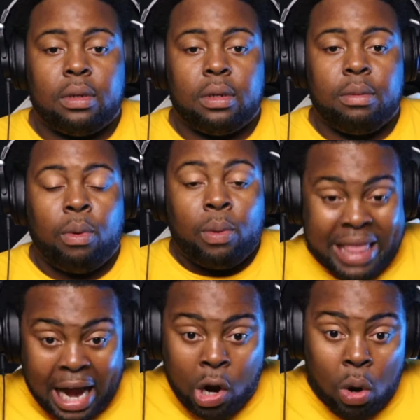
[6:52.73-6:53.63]
But what
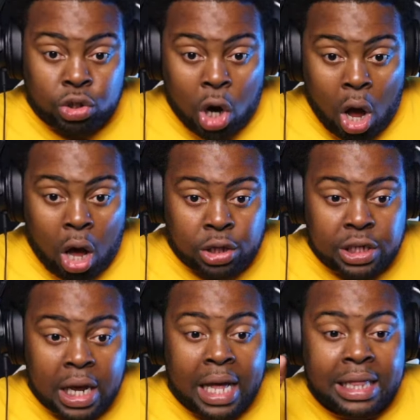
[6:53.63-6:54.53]
that coach calls,
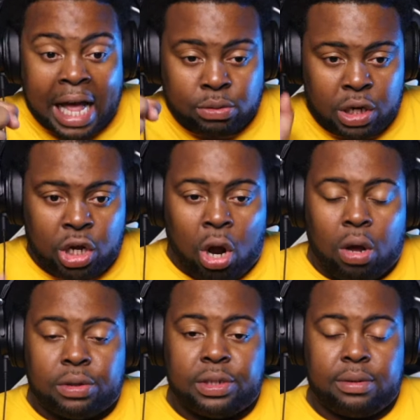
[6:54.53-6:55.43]
that's what he
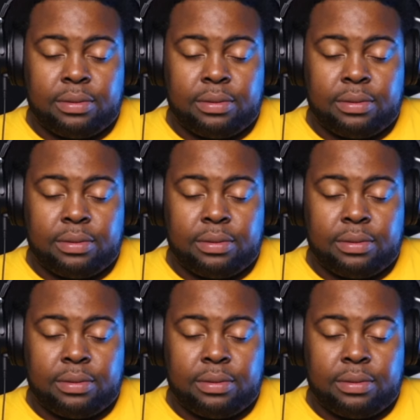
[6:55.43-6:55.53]
calls.